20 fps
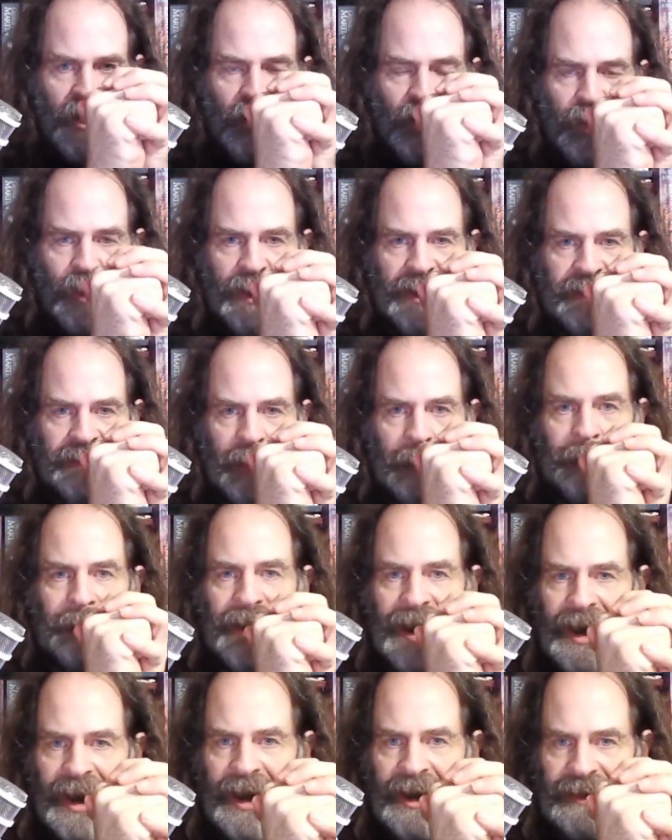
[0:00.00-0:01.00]
whatever
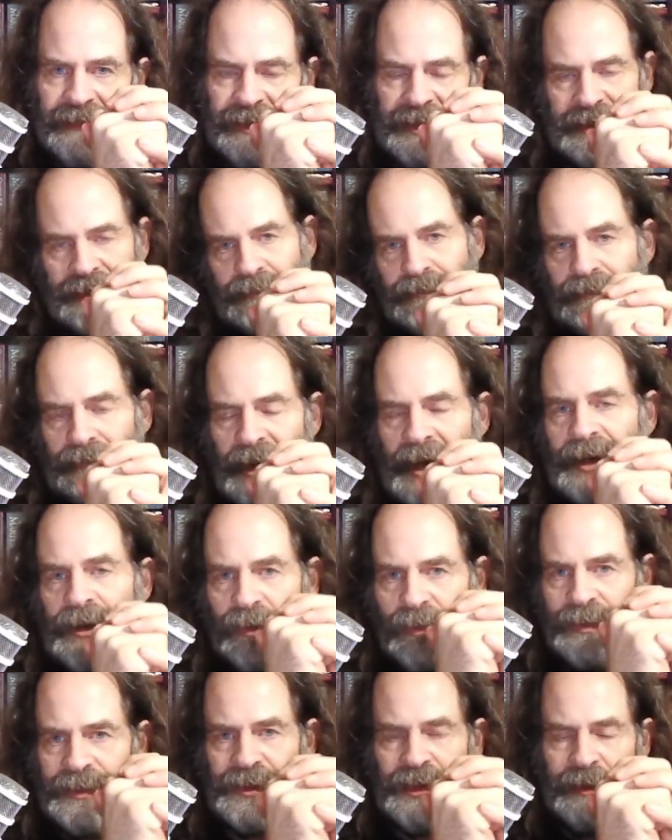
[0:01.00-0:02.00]
part of it might
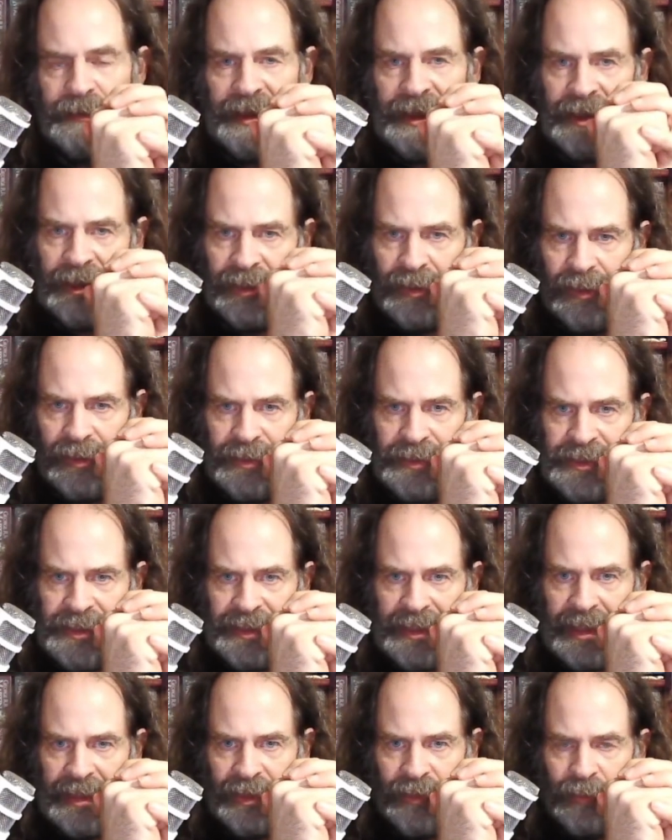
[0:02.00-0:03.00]
also be enclosed in
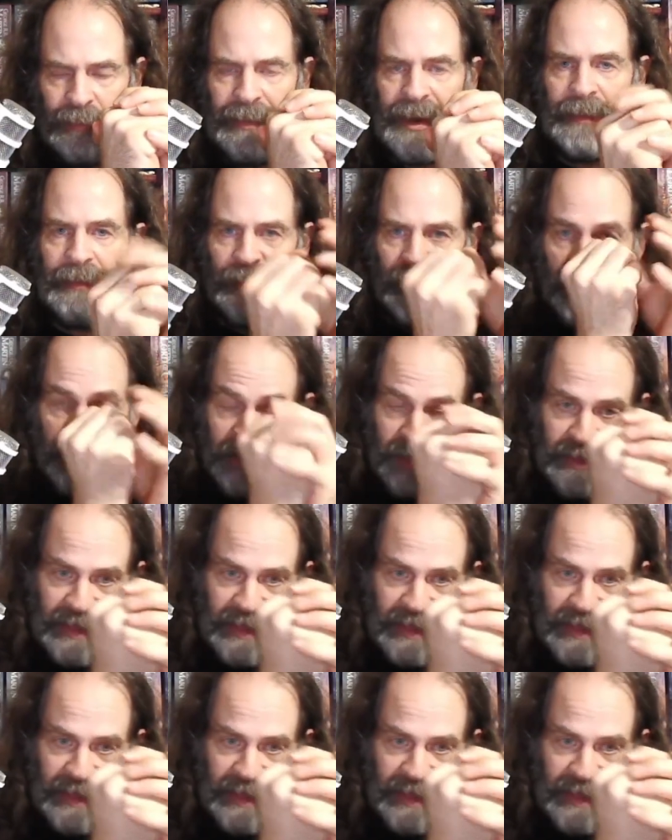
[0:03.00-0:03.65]
that little bubble,